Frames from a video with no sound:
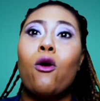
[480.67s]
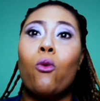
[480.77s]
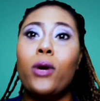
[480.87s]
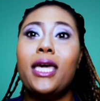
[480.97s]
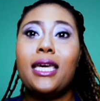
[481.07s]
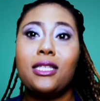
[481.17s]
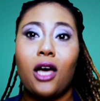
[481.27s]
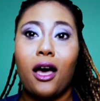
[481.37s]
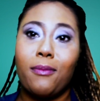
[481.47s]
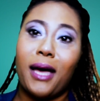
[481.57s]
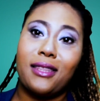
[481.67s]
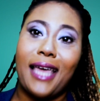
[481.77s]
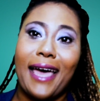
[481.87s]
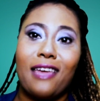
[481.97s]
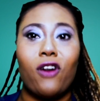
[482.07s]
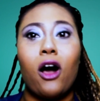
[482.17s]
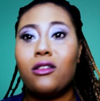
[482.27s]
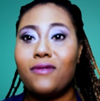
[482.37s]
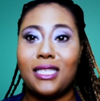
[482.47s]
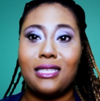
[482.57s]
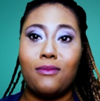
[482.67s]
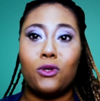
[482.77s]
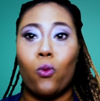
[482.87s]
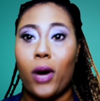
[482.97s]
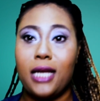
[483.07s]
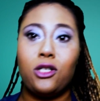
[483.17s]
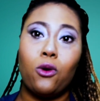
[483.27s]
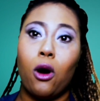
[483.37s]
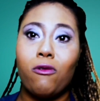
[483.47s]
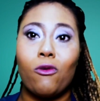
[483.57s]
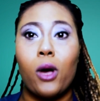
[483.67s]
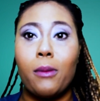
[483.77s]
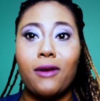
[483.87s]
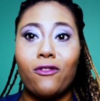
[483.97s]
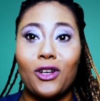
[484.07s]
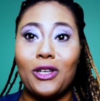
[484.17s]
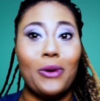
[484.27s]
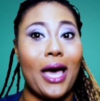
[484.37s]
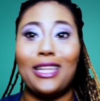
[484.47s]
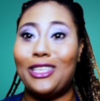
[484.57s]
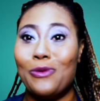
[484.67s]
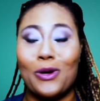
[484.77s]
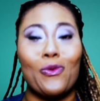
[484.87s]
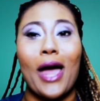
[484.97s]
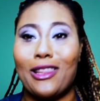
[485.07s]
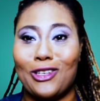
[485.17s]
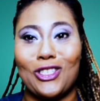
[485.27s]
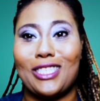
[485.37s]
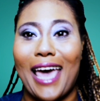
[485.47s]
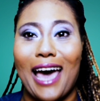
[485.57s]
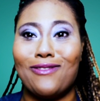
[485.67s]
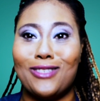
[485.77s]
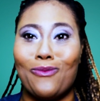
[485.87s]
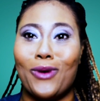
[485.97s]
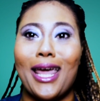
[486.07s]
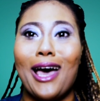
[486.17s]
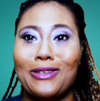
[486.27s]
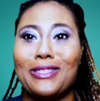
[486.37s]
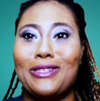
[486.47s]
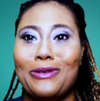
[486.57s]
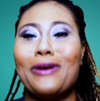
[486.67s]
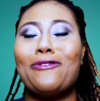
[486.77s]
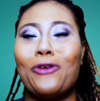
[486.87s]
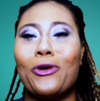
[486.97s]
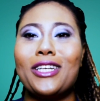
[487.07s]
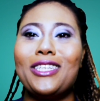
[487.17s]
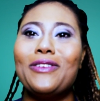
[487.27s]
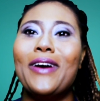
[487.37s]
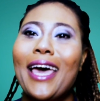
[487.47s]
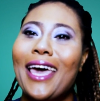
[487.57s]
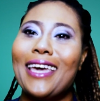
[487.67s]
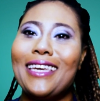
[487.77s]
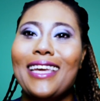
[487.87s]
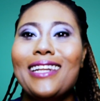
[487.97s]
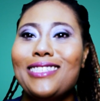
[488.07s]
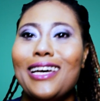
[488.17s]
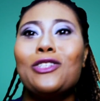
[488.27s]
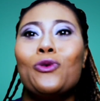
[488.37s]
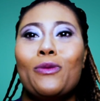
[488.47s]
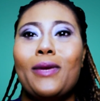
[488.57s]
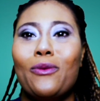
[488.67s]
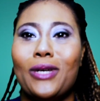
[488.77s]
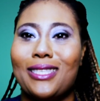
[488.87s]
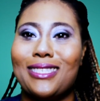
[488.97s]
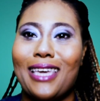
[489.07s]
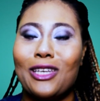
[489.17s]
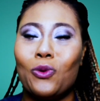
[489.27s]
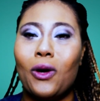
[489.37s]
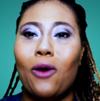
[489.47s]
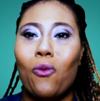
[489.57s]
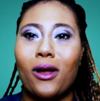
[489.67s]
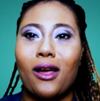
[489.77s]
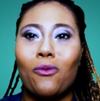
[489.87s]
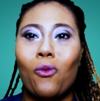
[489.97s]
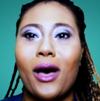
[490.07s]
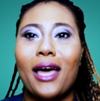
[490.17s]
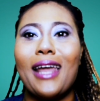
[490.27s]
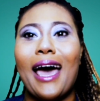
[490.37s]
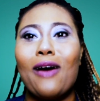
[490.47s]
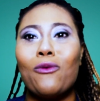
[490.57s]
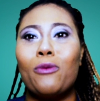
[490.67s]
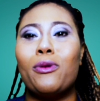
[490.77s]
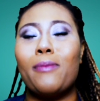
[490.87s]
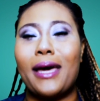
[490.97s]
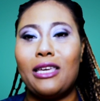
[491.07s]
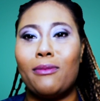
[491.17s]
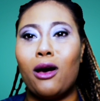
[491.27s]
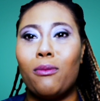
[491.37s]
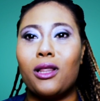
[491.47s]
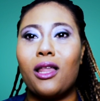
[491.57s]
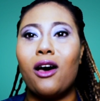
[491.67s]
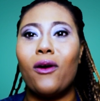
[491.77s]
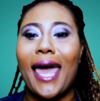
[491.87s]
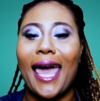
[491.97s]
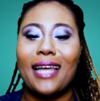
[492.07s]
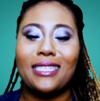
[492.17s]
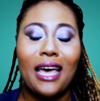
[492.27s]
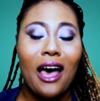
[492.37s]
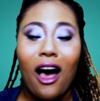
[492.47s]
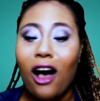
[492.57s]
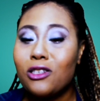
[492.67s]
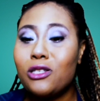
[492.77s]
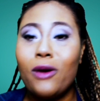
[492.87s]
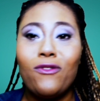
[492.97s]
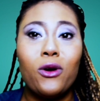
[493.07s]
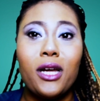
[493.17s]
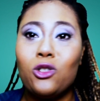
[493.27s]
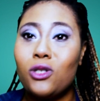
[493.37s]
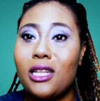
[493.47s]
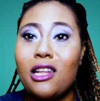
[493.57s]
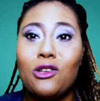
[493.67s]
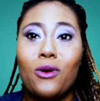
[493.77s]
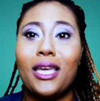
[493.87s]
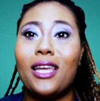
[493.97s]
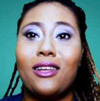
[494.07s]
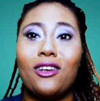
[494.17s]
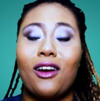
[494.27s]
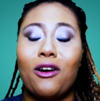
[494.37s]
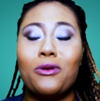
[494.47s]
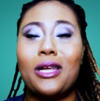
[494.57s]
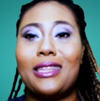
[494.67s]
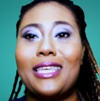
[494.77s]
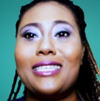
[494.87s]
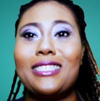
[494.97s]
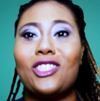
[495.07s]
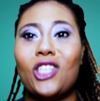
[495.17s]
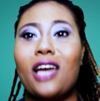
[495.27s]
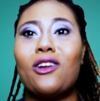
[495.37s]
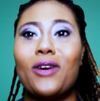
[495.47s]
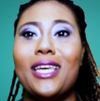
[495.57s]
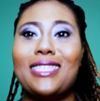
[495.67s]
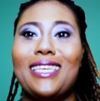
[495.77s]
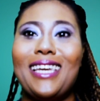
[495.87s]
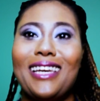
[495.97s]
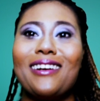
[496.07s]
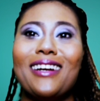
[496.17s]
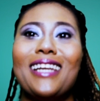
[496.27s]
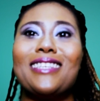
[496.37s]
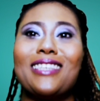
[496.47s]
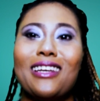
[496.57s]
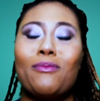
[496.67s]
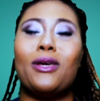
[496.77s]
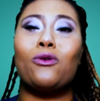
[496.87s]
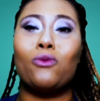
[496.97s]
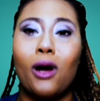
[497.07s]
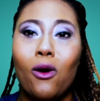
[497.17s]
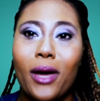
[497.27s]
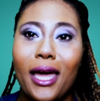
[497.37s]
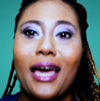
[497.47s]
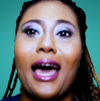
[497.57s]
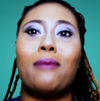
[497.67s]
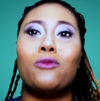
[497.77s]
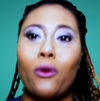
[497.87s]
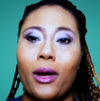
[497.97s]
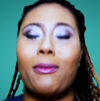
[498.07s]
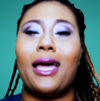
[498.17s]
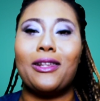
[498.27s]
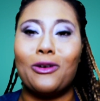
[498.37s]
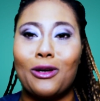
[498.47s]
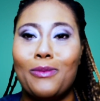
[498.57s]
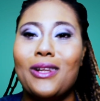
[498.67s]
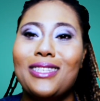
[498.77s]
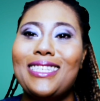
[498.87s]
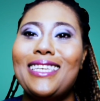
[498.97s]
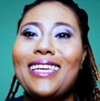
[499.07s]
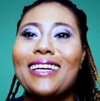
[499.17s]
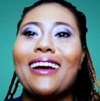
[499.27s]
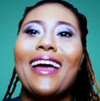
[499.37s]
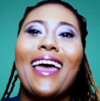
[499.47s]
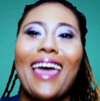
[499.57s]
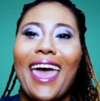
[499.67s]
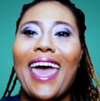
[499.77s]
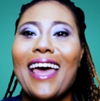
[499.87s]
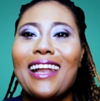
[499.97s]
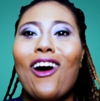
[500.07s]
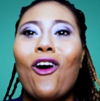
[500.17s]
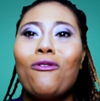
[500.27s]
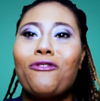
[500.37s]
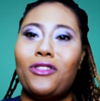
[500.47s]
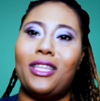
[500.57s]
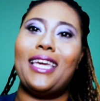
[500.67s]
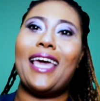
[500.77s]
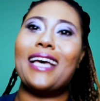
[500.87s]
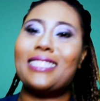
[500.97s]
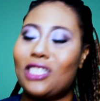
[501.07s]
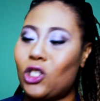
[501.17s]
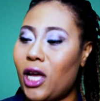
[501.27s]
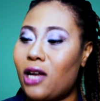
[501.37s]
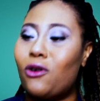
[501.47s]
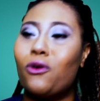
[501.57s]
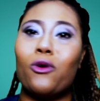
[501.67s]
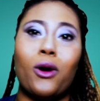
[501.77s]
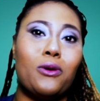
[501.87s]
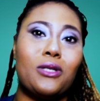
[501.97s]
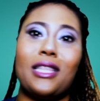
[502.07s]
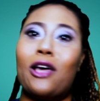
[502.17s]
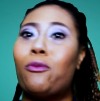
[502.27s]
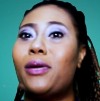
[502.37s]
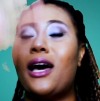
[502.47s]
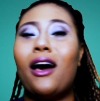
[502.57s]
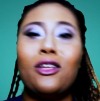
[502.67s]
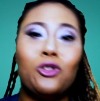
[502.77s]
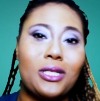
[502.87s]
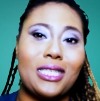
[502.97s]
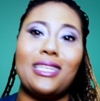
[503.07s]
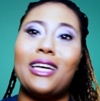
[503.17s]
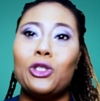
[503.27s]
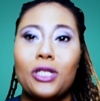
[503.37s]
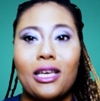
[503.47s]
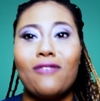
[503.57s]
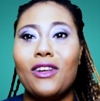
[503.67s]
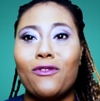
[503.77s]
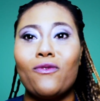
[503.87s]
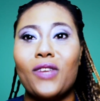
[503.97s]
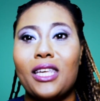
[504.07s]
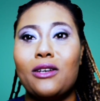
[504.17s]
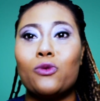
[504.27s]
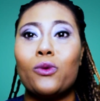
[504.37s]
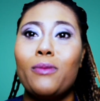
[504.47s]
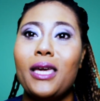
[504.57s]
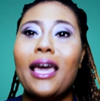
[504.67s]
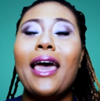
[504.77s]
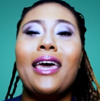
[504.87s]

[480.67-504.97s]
we can talk about that. If all of this seems way too overwhelming for you and you would rather just have someone else do it for you, get in touch with me. We can schedule a one-on-one. I will put my email below. And also, if you're interested in doing it on your own, this channel is here. It is going to be growing. I'm growing my little community here. And hopefully, as this channel grows, there will be hundreds and hundreds of different videos with me